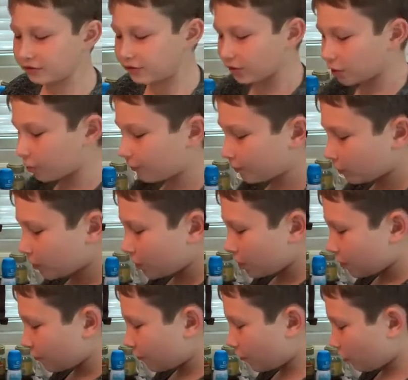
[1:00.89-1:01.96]
So,
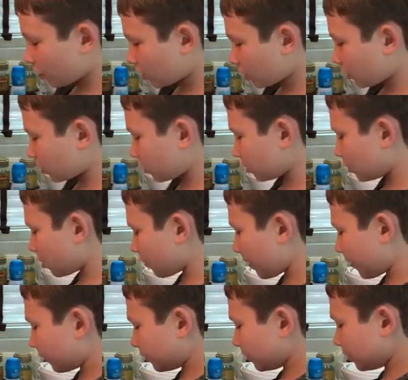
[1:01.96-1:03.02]
fork, go
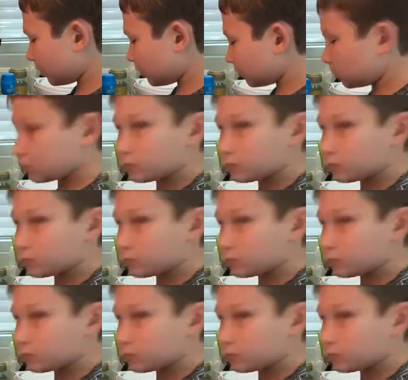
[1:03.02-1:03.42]
out here.